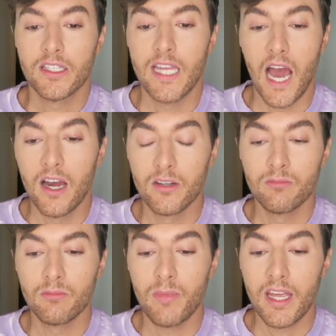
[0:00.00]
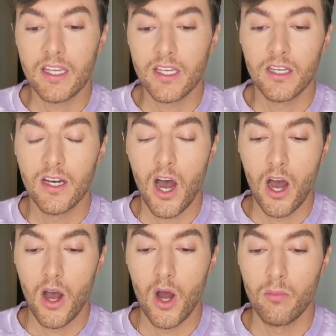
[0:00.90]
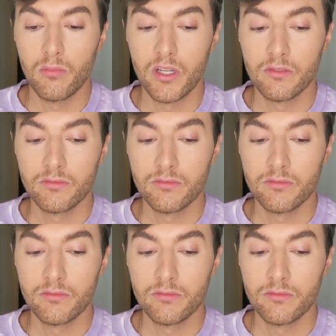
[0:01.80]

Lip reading: yeah, make the